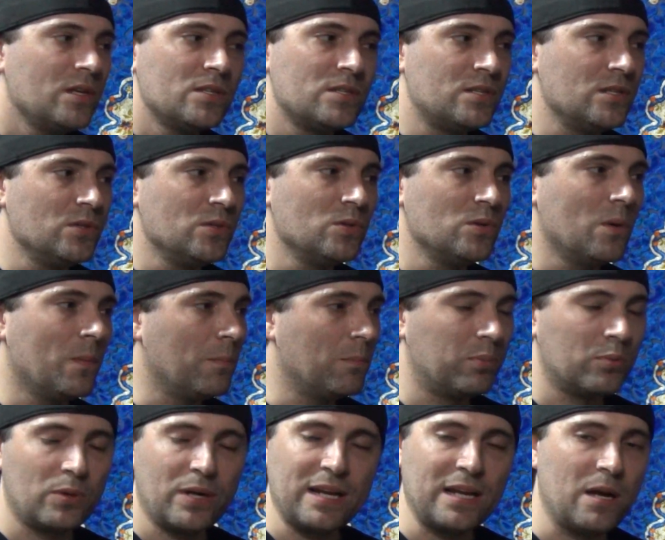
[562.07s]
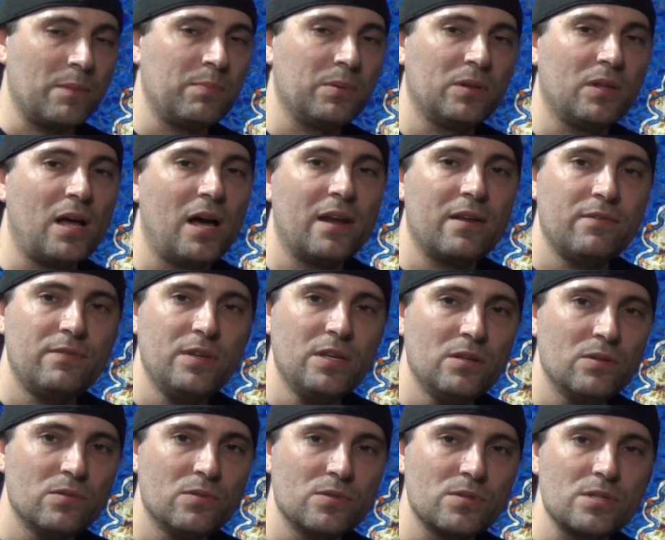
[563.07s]
to bring up a lot of
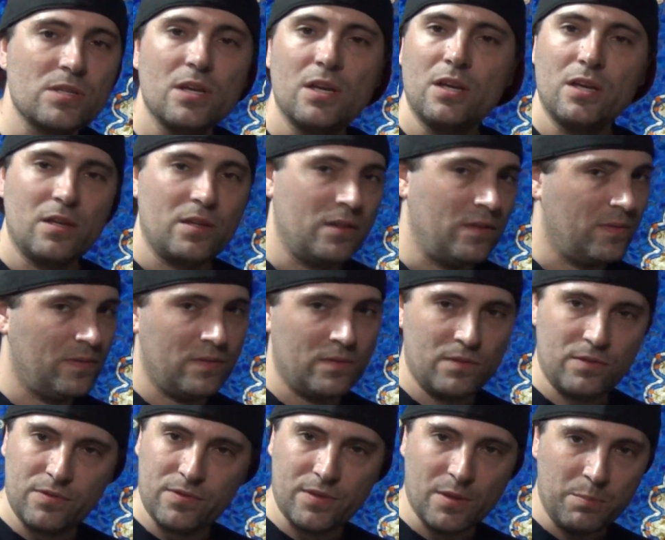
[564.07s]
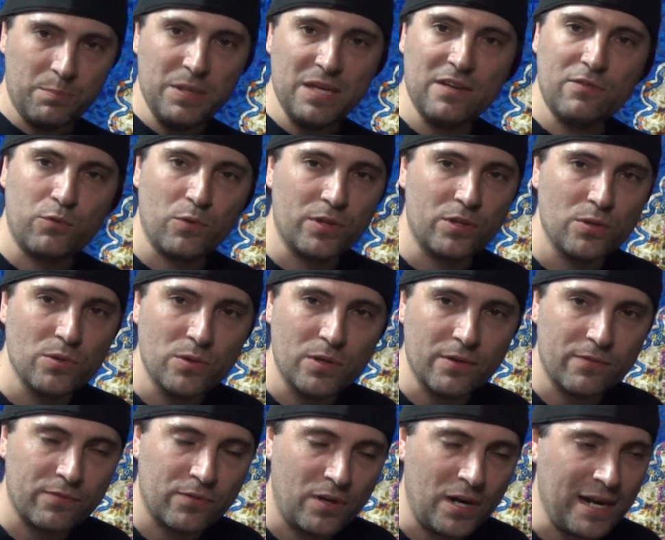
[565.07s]
views. The beef with Hookah
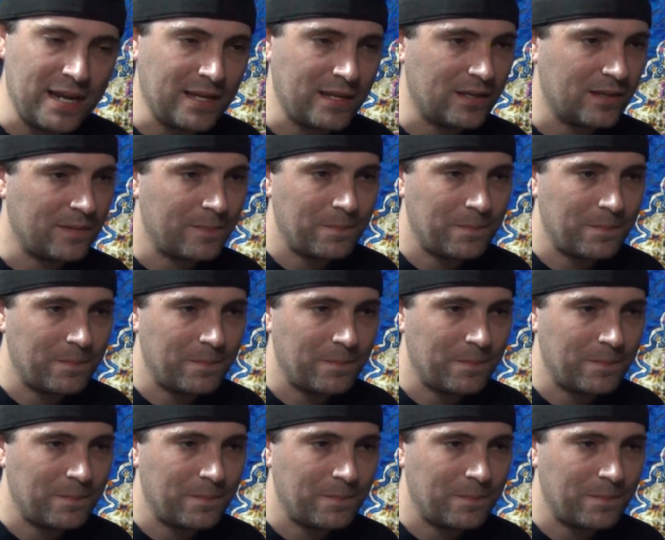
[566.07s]
Frank.